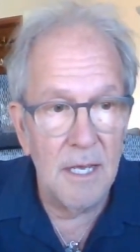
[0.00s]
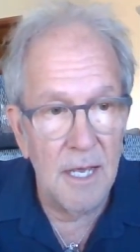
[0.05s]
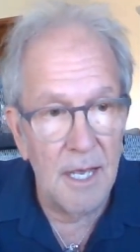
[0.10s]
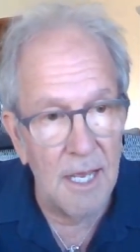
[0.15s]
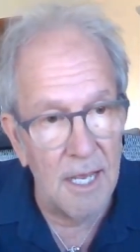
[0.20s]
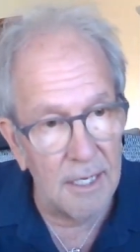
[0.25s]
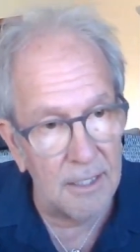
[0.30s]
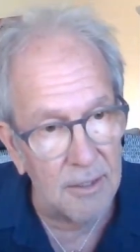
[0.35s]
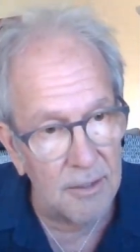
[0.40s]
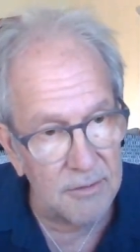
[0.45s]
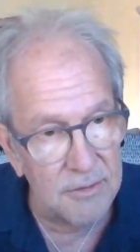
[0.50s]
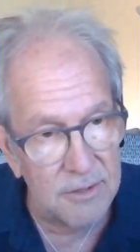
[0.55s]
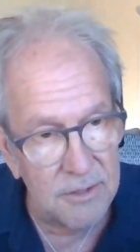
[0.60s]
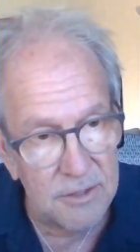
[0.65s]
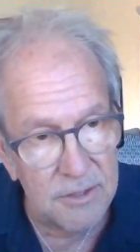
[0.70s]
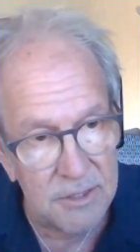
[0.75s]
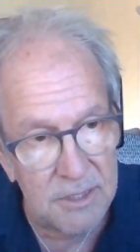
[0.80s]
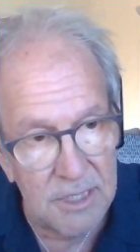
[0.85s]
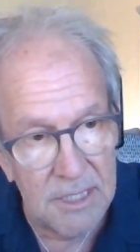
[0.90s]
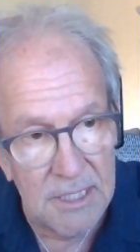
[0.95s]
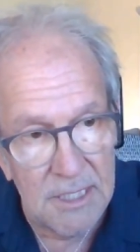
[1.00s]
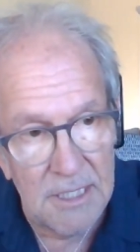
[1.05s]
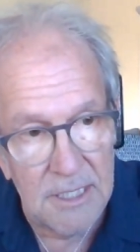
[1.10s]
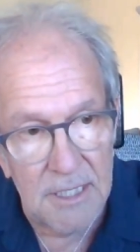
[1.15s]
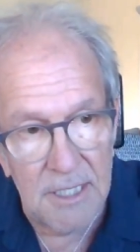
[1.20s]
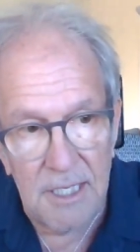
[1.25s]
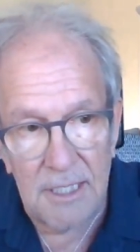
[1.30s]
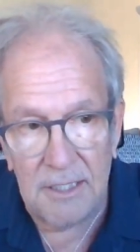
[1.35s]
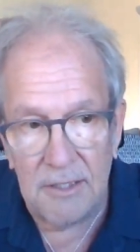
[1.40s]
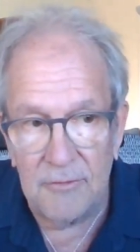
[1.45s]
I could see
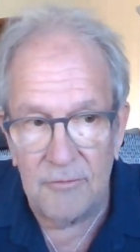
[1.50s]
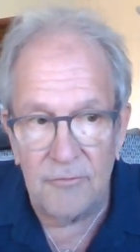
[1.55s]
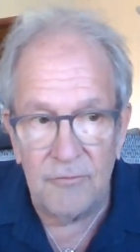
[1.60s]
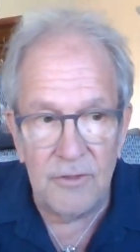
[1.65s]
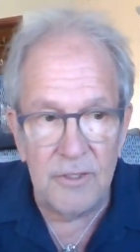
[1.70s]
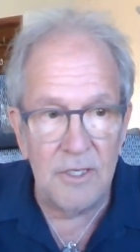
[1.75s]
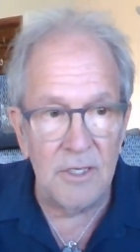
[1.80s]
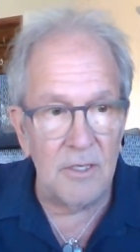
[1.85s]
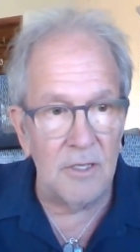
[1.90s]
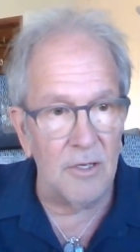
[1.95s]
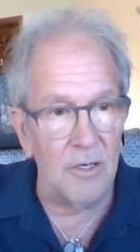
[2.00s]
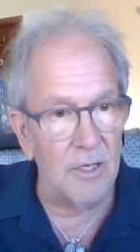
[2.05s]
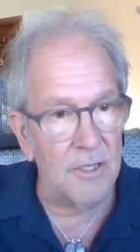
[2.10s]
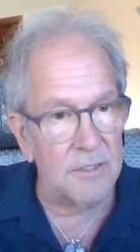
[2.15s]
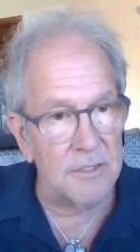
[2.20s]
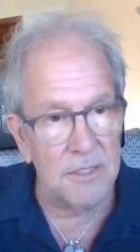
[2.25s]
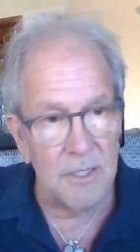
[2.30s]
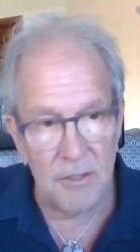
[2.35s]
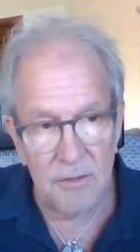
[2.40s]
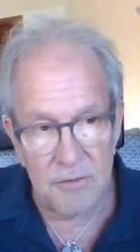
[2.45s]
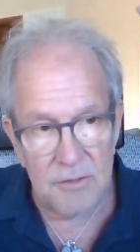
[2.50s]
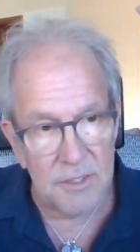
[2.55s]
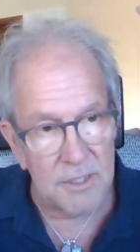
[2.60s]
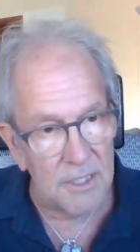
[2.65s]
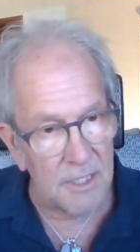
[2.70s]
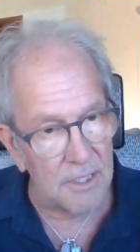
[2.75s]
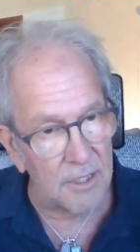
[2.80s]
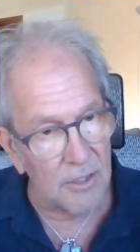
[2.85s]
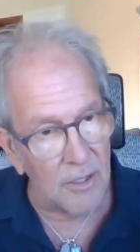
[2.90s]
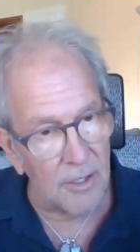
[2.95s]
and I could feel all this
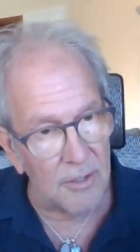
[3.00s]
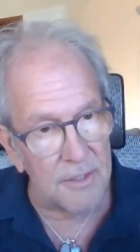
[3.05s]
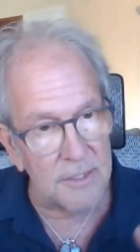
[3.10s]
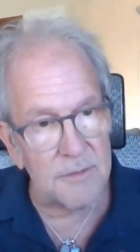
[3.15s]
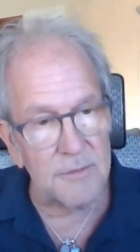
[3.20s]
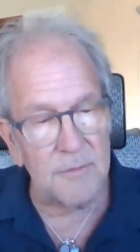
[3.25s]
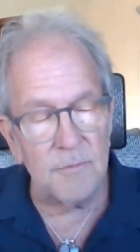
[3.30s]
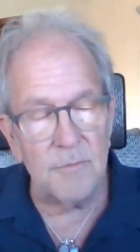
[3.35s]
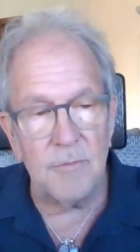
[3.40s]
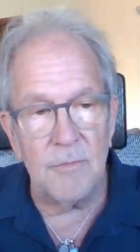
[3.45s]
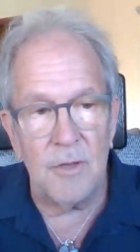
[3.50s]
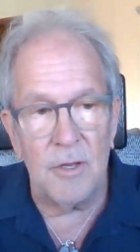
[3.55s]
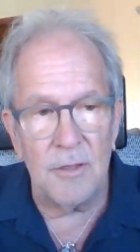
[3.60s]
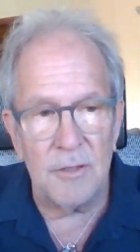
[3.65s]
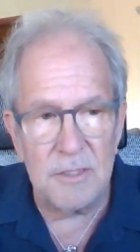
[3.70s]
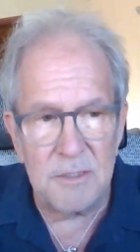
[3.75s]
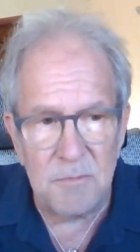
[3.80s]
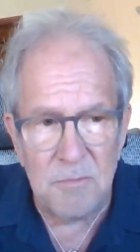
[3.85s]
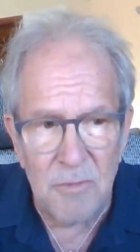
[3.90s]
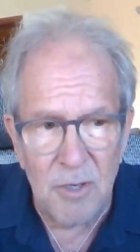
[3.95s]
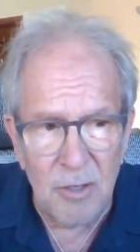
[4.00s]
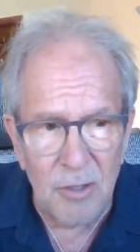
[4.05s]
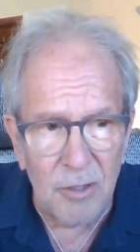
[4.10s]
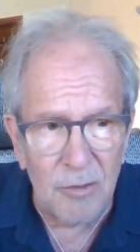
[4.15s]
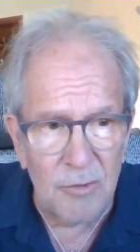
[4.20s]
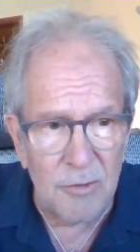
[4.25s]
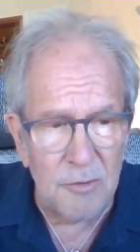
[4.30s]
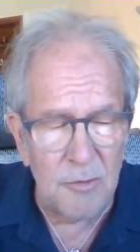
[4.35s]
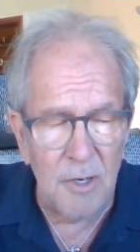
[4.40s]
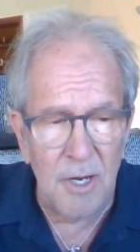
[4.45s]
energy and all these
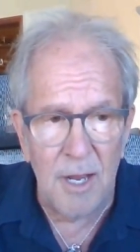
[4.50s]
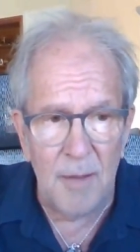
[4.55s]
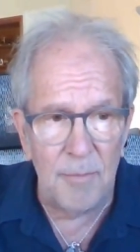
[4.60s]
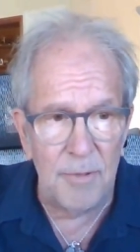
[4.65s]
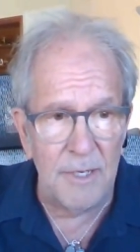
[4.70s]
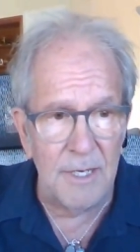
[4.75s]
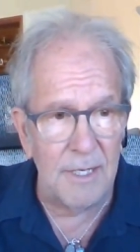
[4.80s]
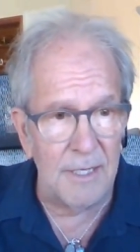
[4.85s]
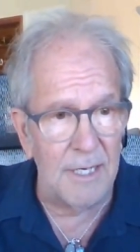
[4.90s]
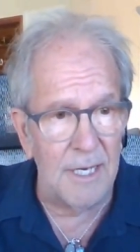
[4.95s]
miracles were happening.